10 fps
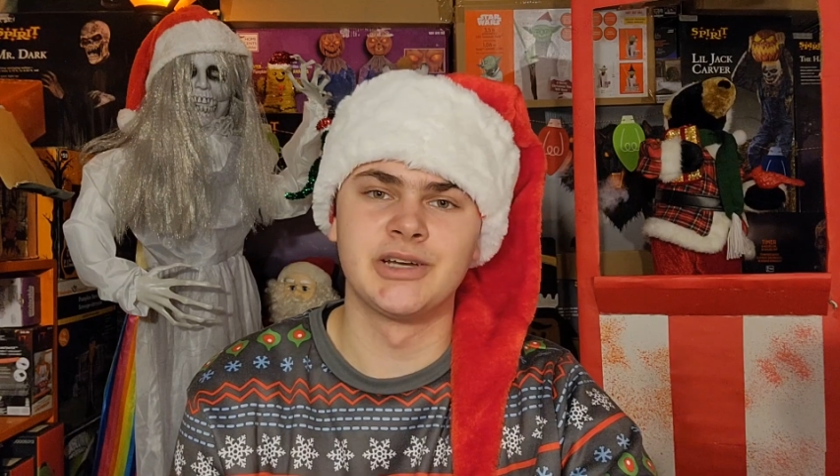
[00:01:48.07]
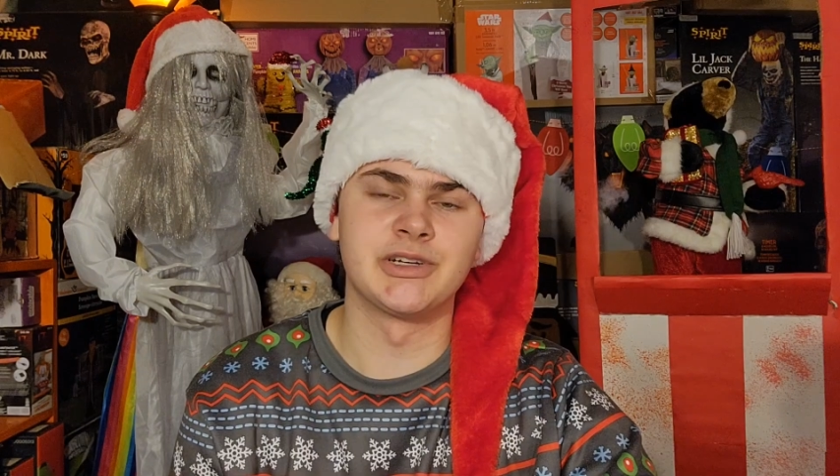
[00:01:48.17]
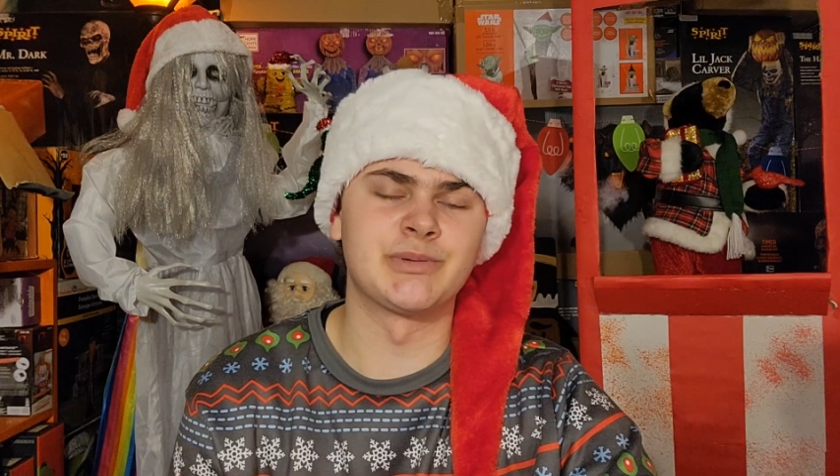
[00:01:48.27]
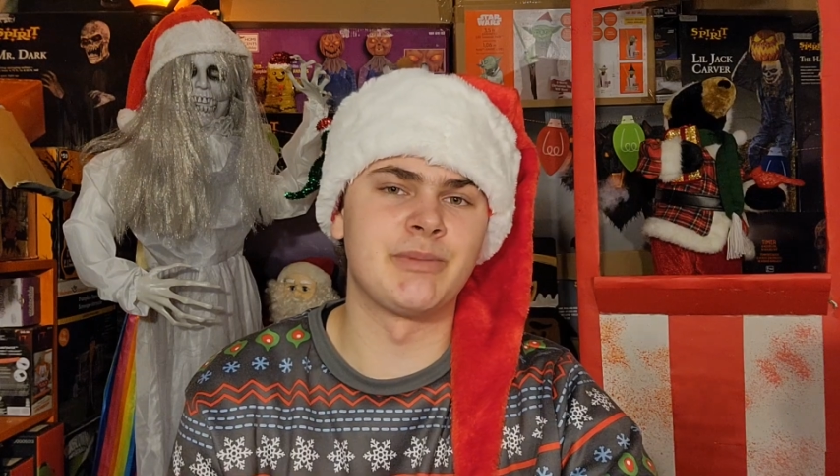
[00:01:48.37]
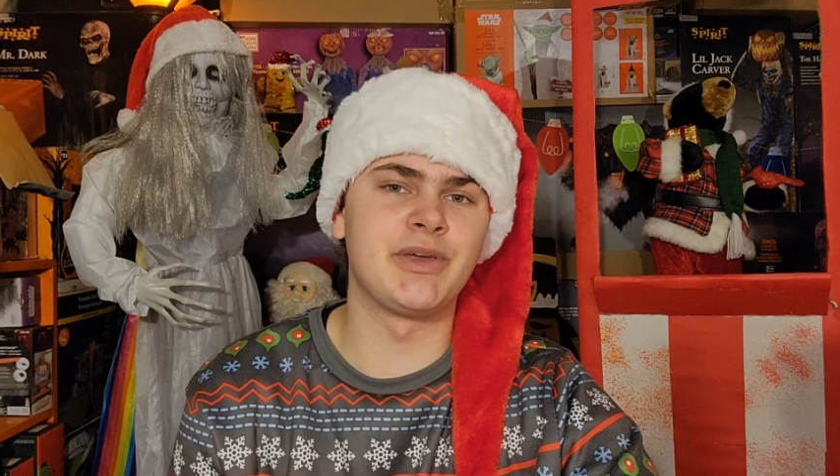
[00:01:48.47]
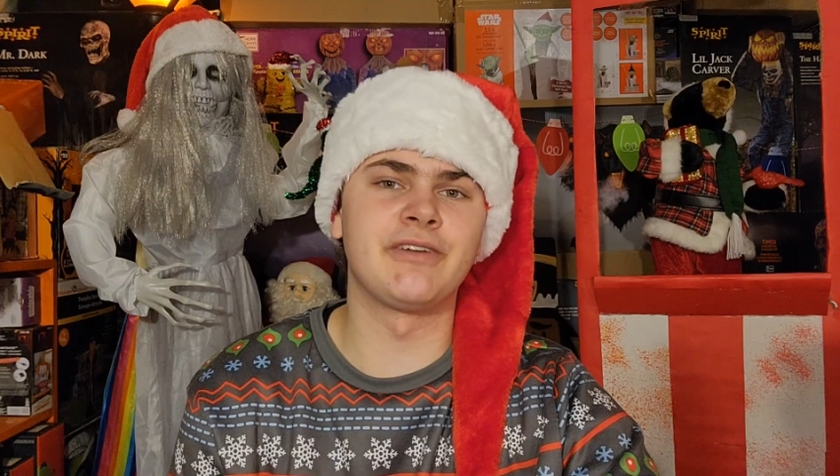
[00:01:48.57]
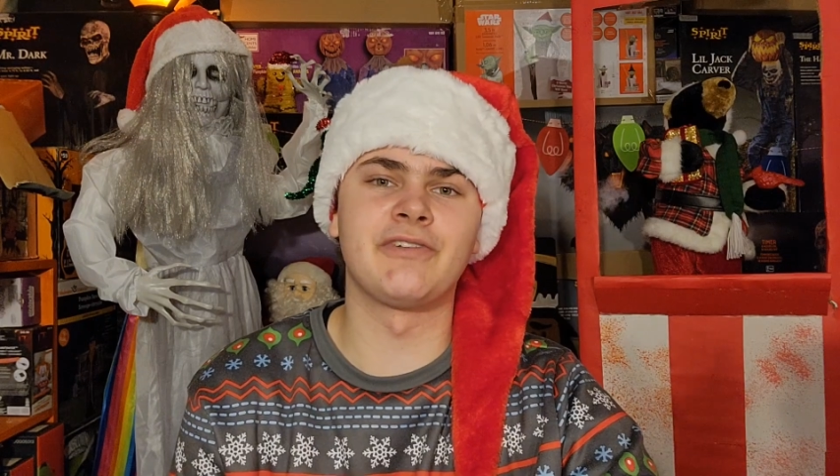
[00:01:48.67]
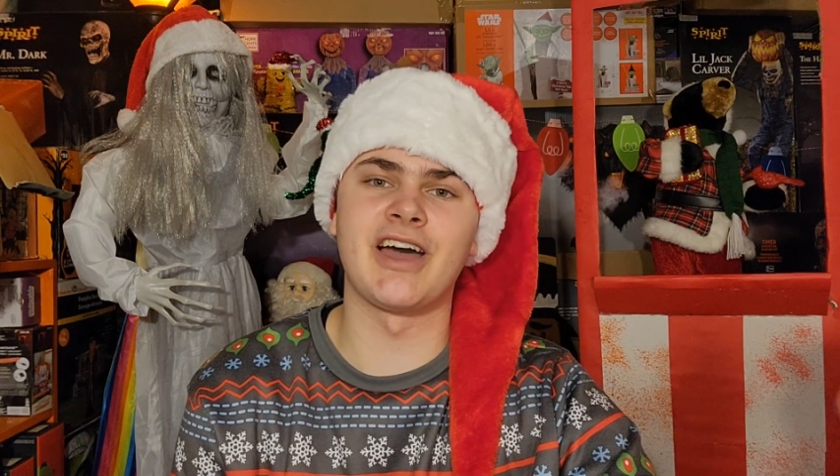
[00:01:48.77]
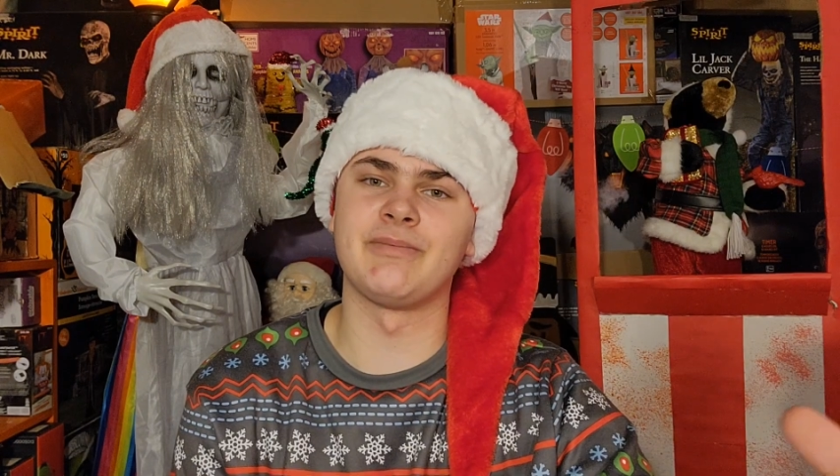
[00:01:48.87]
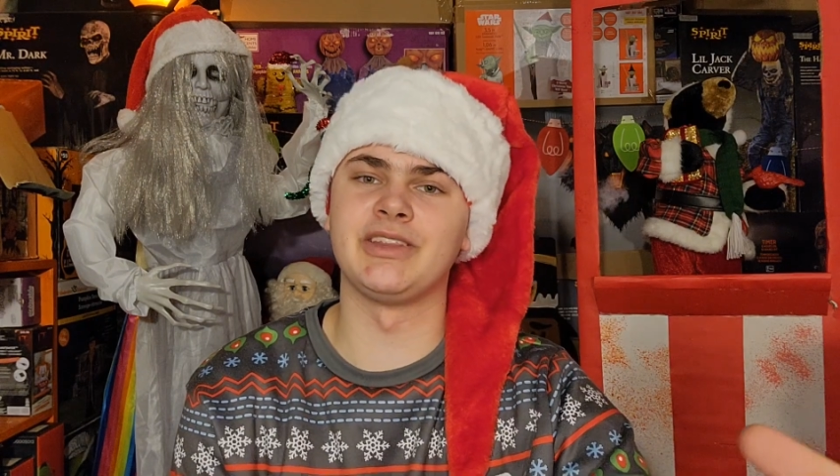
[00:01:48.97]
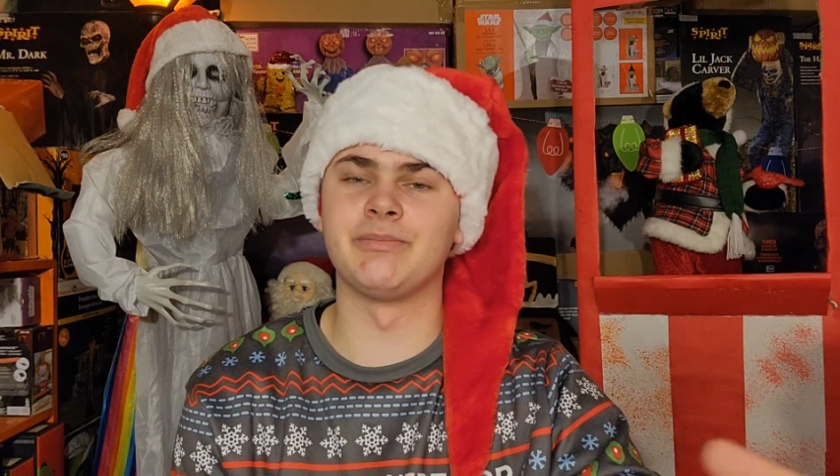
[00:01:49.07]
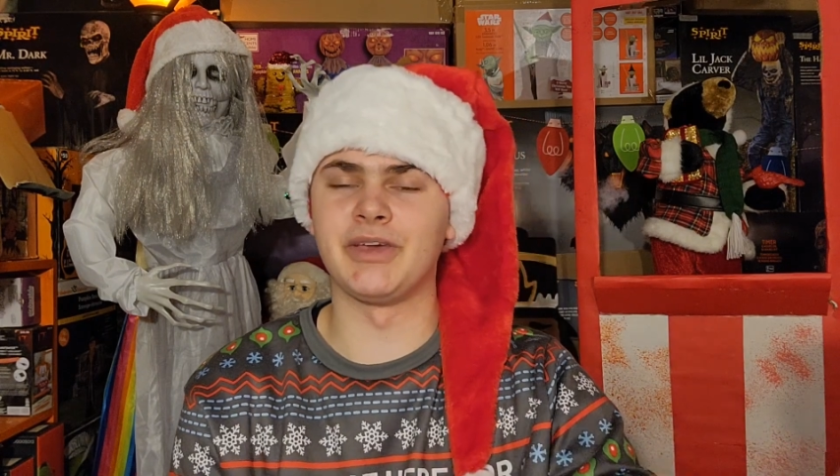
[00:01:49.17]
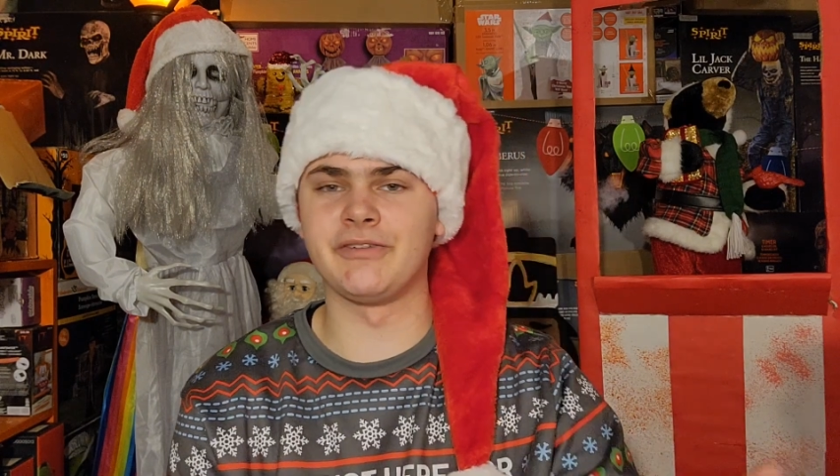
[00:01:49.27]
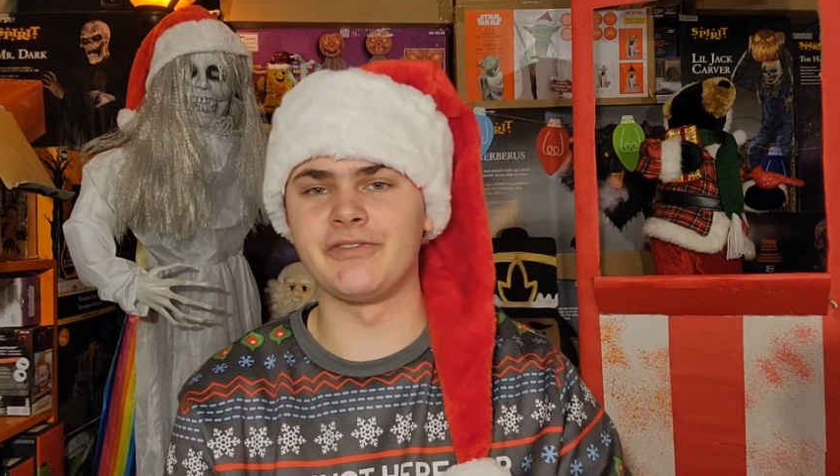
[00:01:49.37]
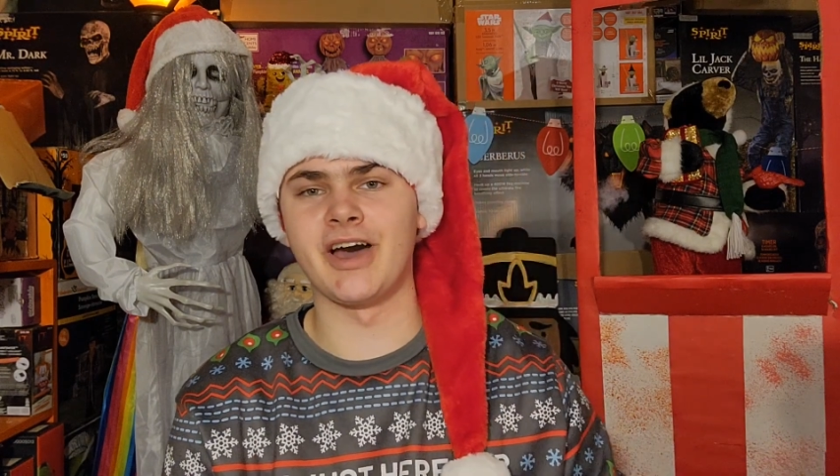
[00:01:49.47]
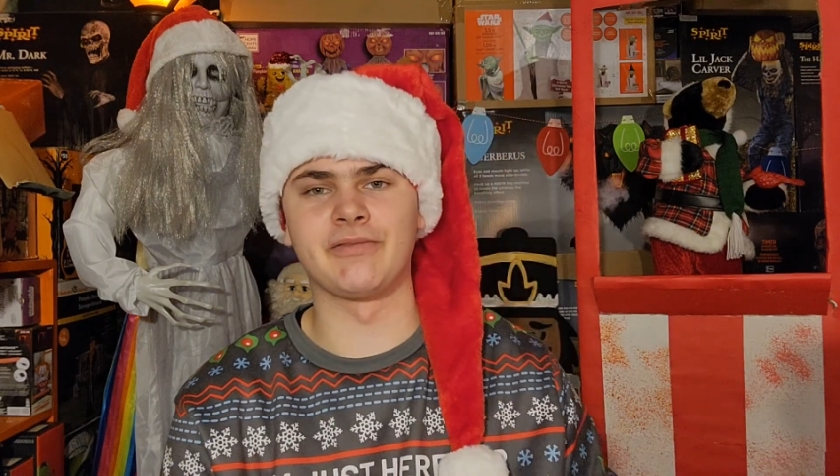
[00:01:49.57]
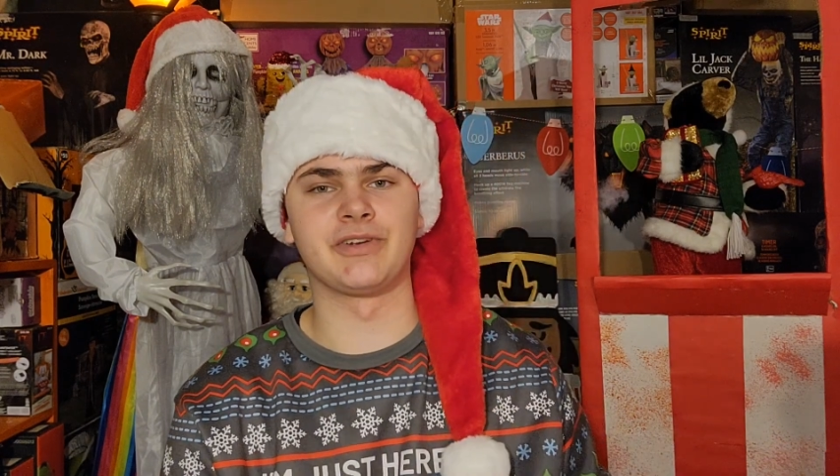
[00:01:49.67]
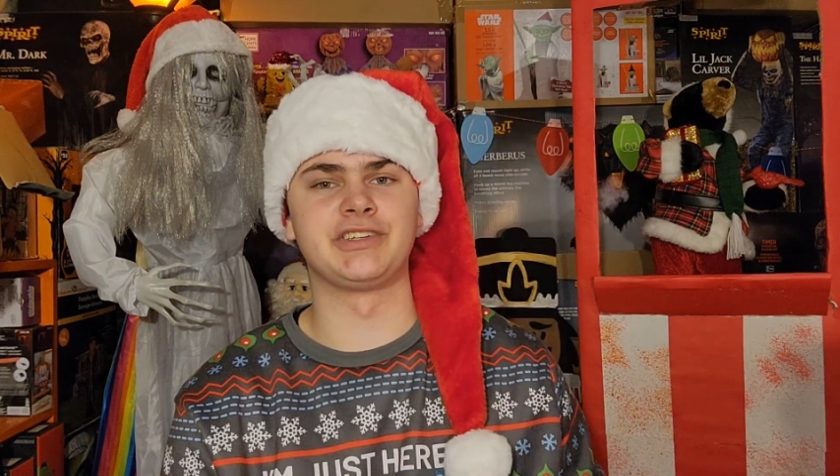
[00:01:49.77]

Which by Big Five, I mean the Big Five